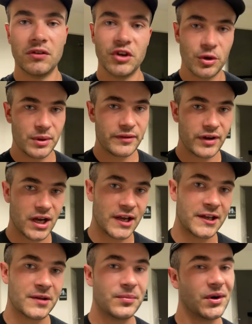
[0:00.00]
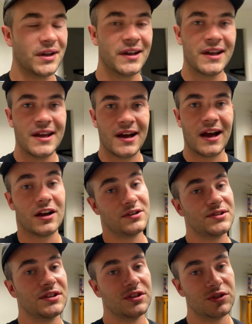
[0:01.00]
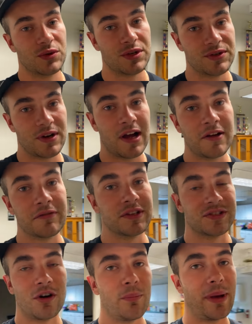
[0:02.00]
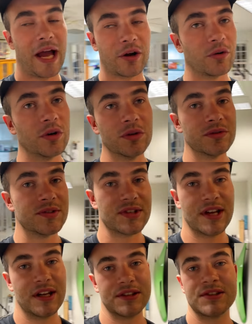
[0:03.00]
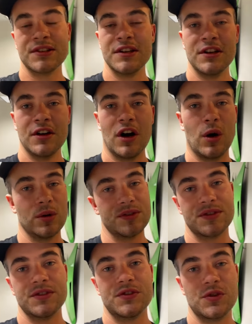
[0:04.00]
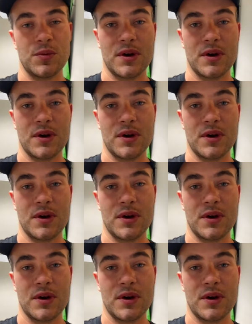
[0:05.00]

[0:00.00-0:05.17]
A little bit of a hike, but I honestly enjoy the drive. It's all back roads and it's always super